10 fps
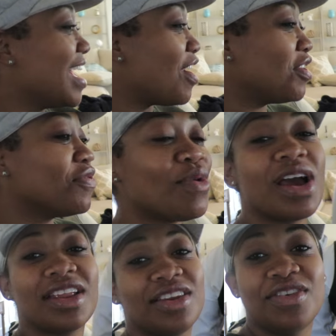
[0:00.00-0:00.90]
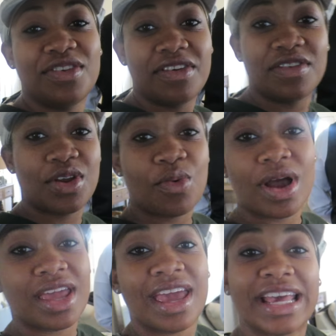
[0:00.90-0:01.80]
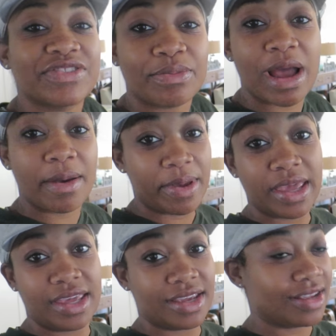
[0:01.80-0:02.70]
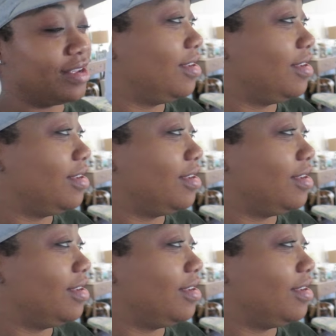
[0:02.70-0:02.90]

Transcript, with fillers: I don't even, why, even know why he asked for my opinion.